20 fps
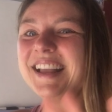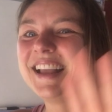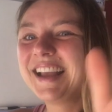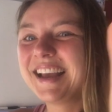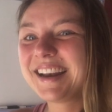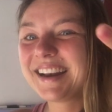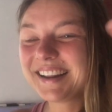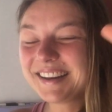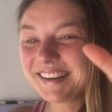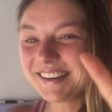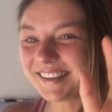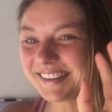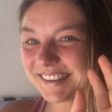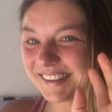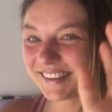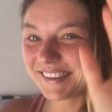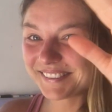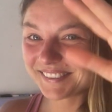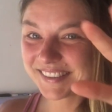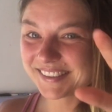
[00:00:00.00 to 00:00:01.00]
and i
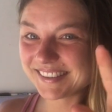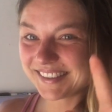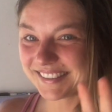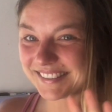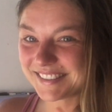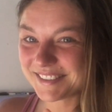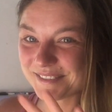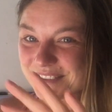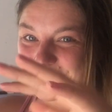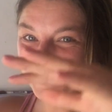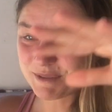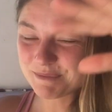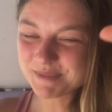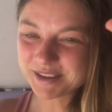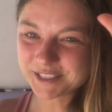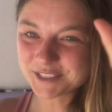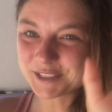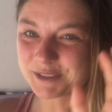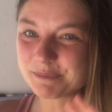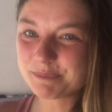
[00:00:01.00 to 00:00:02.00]
love connecting with you
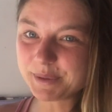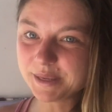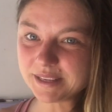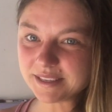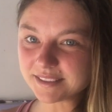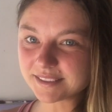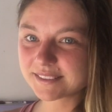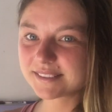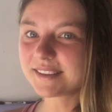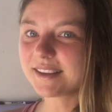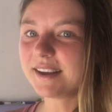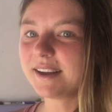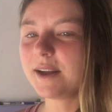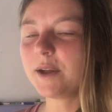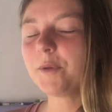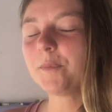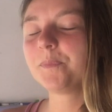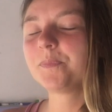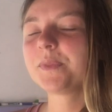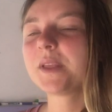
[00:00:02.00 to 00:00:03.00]
magical beings
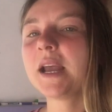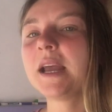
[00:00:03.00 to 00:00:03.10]
um,